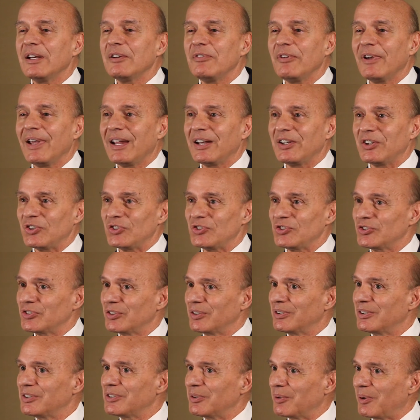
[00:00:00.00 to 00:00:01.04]
advantage
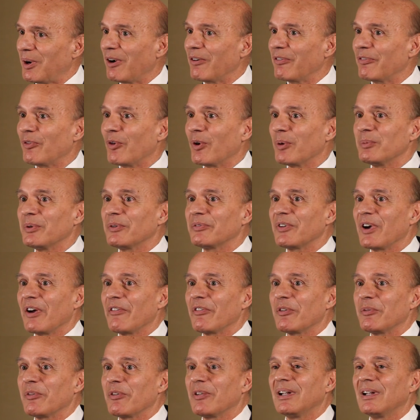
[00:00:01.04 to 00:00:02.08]
to our form of
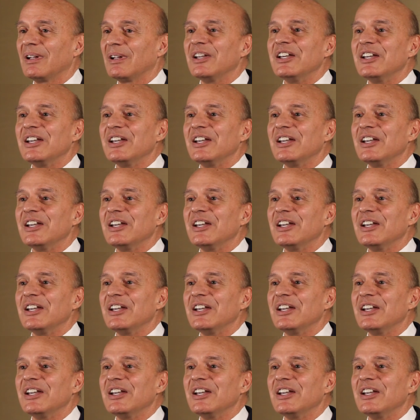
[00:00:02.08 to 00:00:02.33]
government